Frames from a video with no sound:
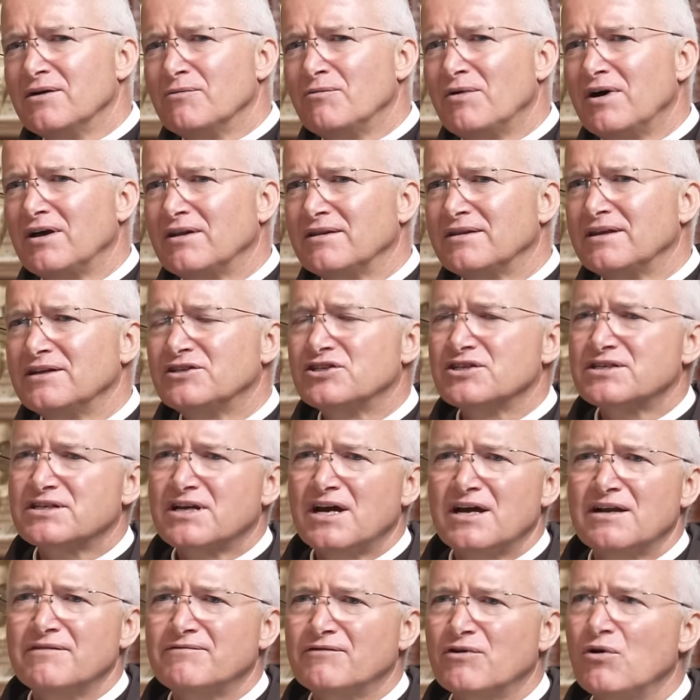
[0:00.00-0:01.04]
well, they just
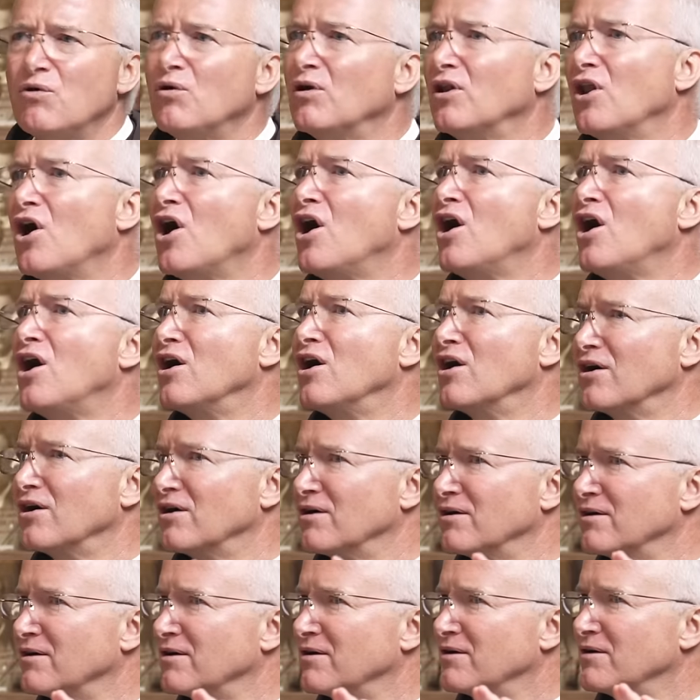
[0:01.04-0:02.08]
kind of go along
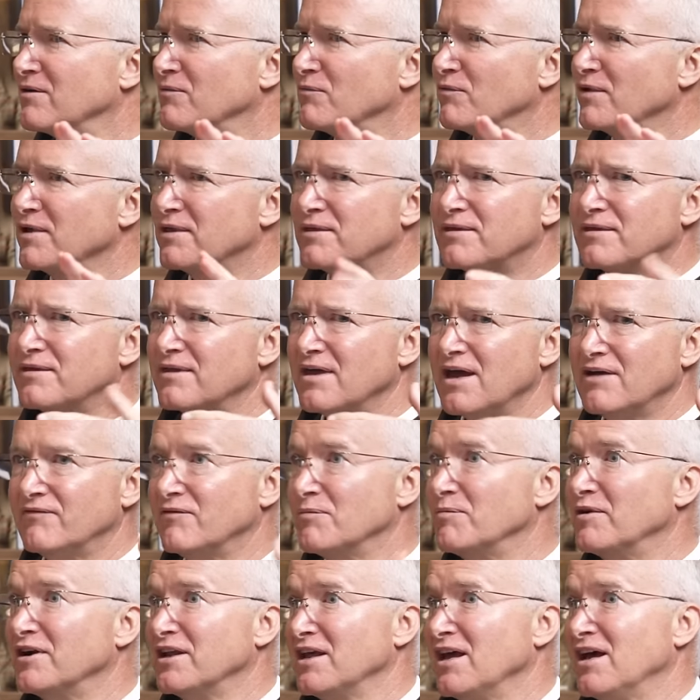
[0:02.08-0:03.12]
with
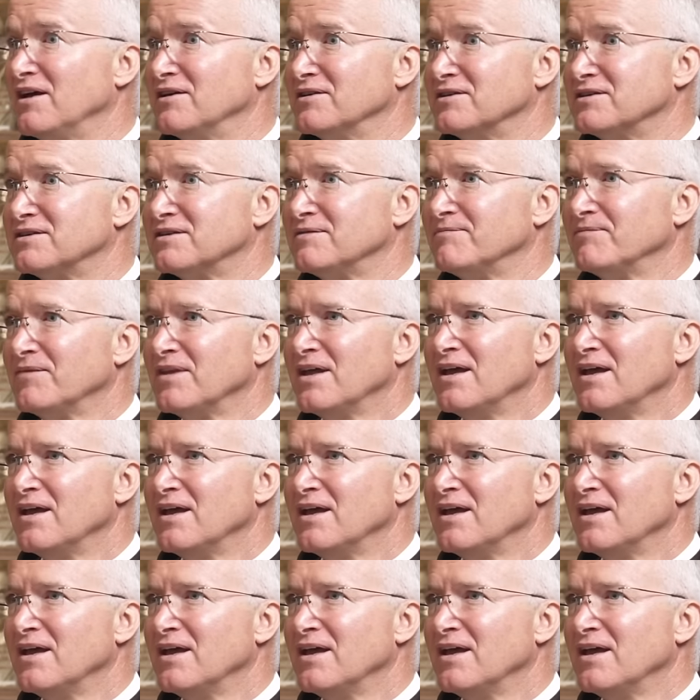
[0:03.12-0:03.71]
everybody else.